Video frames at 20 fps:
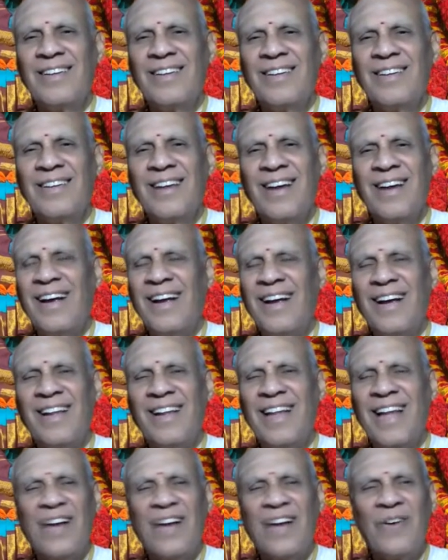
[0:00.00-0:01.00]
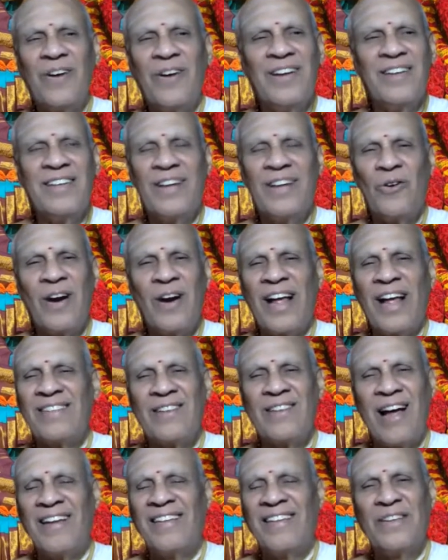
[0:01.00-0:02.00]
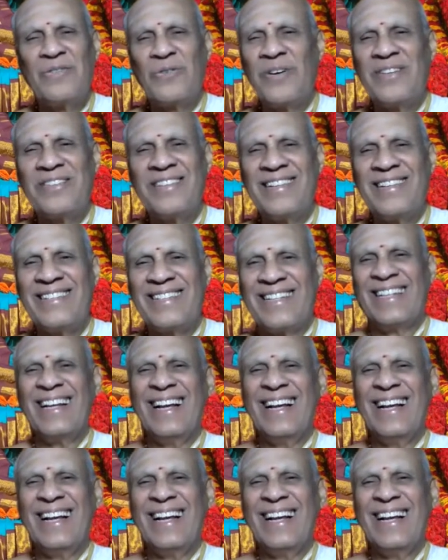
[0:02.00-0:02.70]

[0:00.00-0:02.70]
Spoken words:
Yeah, they are going to say, don't ask all these questions.